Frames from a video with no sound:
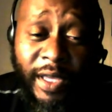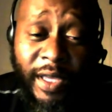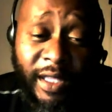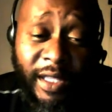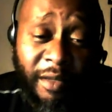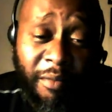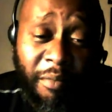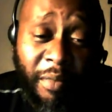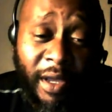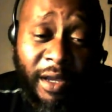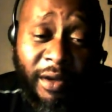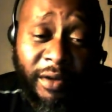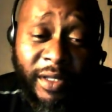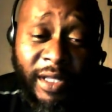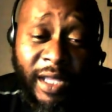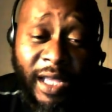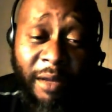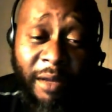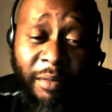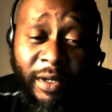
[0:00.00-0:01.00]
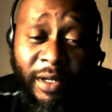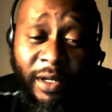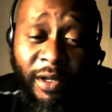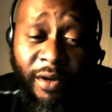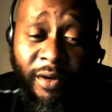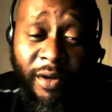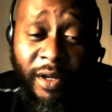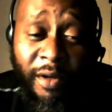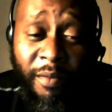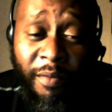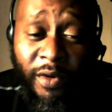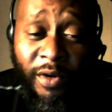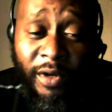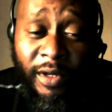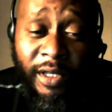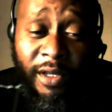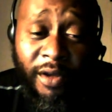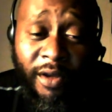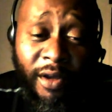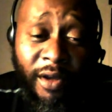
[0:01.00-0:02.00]
hit the bell down below. Come
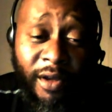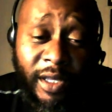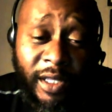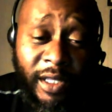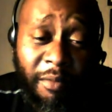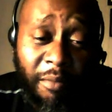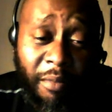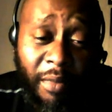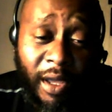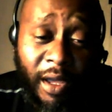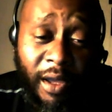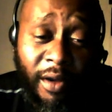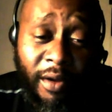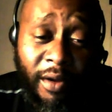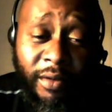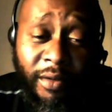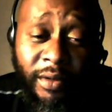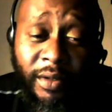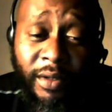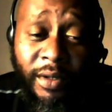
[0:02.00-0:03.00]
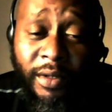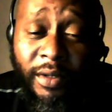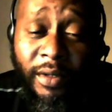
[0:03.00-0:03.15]
on, y'all. Hit the bell.